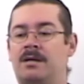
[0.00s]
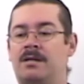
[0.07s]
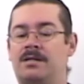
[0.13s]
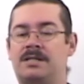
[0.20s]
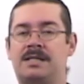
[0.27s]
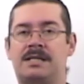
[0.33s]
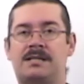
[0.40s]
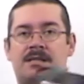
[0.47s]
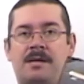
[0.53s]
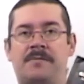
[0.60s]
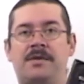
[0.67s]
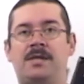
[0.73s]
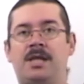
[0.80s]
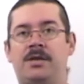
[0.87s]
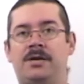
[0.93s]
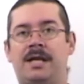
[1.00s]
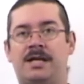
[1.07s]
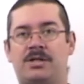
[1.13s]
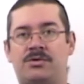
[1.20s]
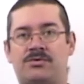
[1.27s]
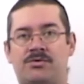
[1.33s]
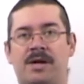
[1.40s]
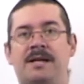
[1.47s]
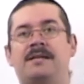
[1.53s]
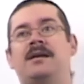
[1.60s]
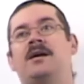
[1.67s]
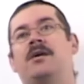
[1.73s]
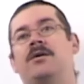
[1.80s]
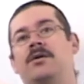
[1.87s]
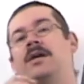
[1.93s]
Just get something that you can actually write
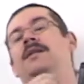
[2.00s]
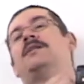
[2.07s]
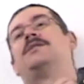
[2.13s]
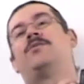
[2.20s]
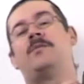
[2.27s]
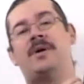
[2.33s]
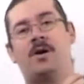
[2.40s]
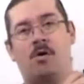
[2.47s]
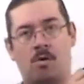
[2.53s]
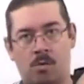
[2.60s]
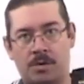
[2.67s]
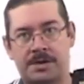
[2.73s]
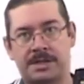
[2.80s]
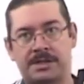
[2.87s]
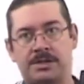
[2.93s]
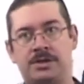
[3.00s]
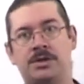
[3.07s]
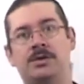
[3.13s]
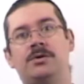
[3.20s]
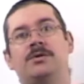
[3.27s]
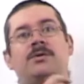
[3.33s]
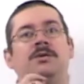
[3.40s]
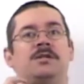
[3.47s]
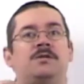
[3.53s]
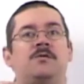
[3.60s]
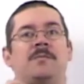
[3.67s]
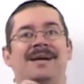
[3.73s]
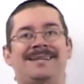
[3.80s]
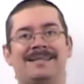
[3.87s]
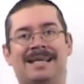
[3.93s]
down. Okay, this is when my homework is due. This is
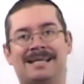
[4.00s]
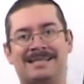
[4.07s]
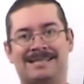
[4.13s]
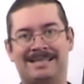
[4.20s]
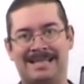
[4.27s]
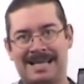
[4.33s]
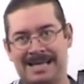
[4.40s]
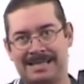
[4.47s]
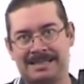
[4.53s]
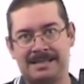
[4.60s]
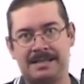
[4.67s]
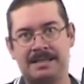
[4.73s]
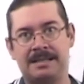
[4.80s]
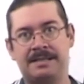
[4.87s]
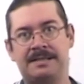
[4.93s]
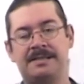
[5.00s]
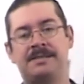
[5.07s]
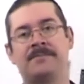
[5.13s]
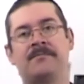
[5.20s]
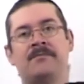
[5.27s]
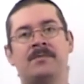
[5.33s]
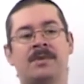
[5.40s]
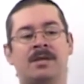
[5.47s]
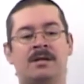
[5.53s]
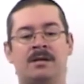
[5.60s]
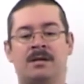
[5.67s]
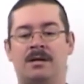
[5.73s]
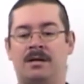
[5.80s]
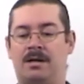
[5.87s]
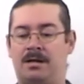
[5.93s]
when my next test is.
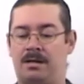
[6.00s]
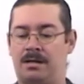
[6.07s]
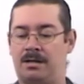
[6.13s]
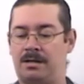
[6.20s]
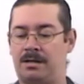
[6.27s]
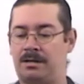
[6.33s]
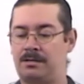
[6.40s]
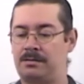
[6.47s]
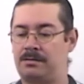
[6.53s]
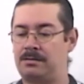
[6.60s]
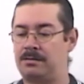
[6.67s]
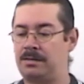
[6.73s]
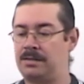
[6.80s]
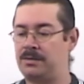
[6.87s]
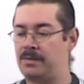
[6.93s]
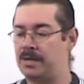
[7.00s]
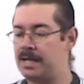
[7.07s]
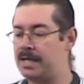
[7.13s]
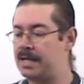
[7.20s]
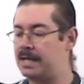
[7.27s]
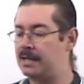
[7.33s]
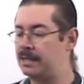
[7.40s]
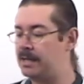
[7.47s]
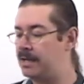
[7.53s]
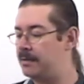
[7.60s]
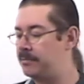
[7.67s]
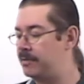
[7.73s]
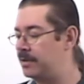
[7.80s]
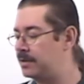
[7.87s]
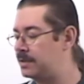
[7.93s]
Uh, this is one I kind of
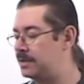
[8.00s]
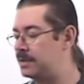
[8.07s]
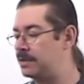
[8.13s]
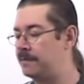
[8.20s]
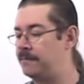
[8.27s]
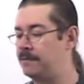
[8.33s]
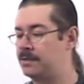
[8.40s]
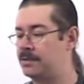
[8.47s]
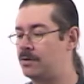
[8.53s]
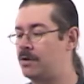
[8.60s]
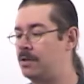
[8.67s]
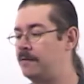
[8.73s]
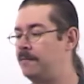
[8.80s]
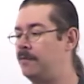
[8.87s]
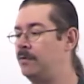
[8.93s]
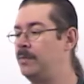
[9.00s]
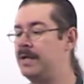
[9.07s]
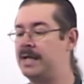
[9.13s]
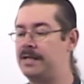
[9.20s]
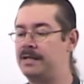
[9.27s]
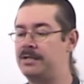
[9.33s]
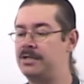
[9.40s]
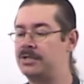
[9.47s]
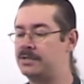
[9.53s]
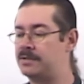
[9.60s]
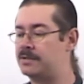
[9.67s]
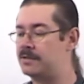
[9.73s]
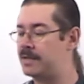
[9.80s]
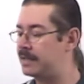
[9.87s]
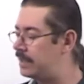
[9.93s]
like because it's a, it's called a full weekend
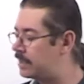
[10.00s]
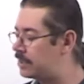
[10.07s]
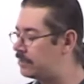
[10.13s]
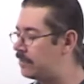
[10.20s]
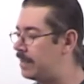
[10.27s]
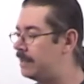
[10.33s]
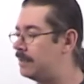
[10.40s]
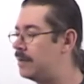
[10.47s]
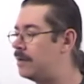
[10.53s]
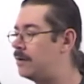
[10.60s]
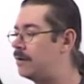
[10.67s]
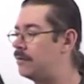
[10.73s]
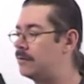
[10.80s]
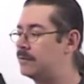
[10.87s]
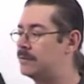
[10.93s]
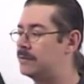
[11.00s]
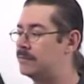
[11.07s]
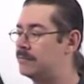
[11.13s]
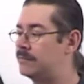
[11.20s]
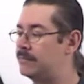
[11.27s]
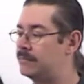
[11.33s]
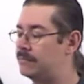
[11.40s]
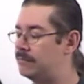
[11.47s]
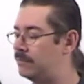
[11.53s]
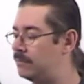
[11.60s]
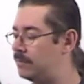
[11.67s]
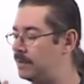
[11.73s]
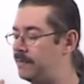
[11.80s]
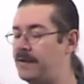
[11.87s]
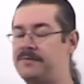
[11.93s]
edition, so I can actually write down
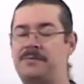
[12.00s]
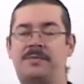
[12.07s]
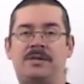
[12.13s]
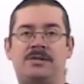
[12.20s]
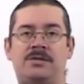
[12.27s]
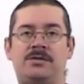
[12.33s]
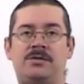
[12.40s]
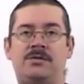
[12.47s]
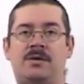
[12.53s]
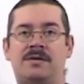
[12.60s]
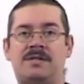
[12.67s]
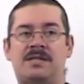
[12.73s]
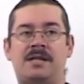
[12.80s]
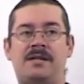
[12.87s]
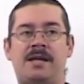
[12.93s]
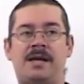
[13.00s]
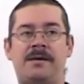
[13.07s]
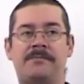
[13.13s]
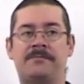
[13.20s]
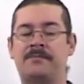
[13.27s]
if I have some things to do on Sunday.